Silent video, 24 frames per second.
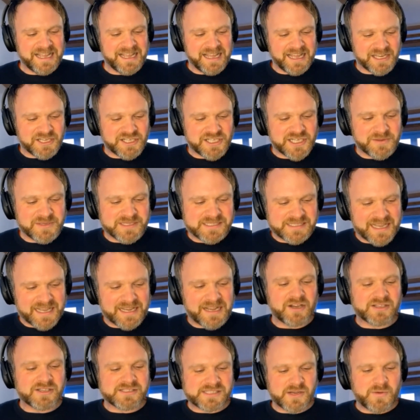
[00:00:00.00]
and she was saying,
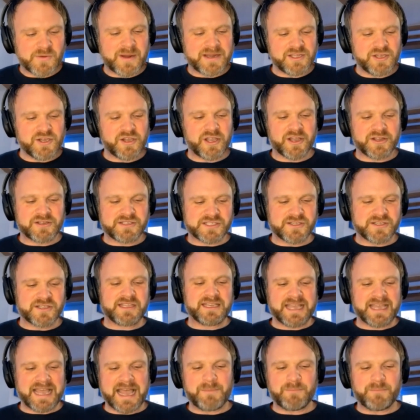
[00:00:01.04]
oh, so when you go to
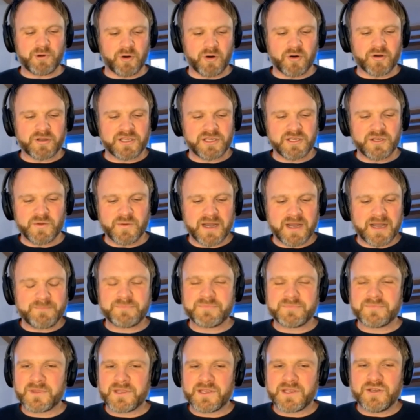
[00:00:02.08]
the airport, you
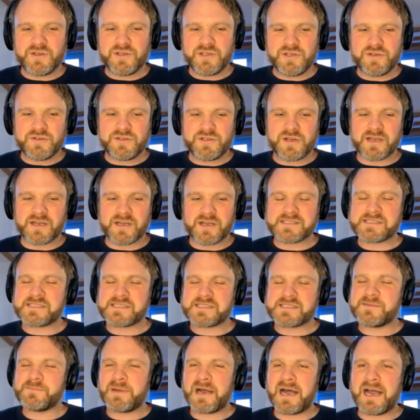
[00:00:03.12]
ask
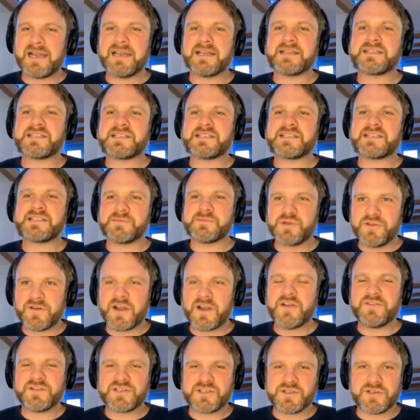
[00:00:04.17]
the pilot to move
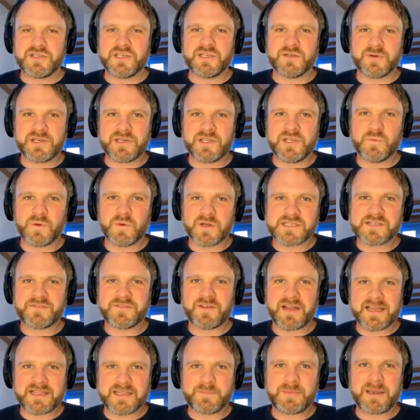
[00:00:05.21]
over, do you? And you want to
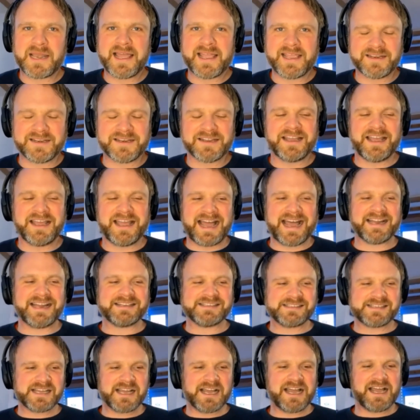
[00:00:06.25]
fly the plane, and
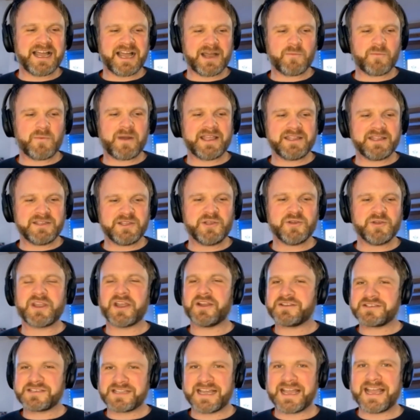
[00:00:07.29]
when you go
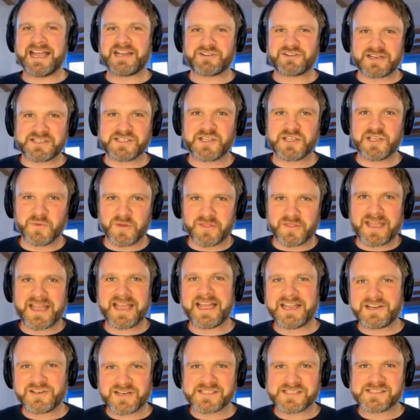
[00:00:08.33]
to the hairdresser, you want the
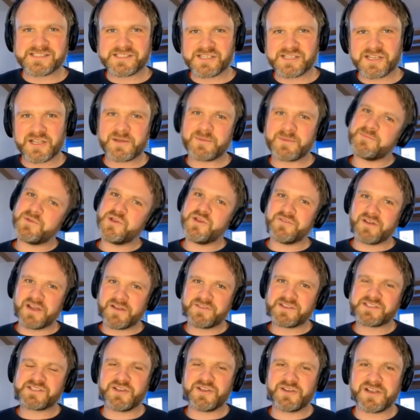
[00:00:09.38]
hairdresser to move over
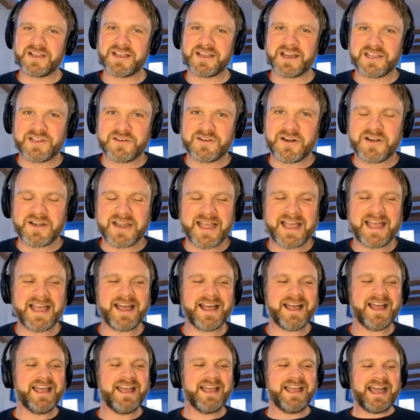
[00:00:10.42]
so you can cut your own
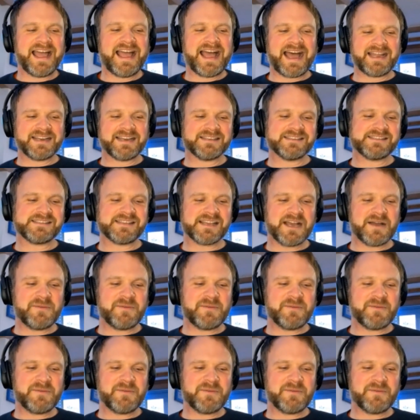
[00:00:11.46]
hair, and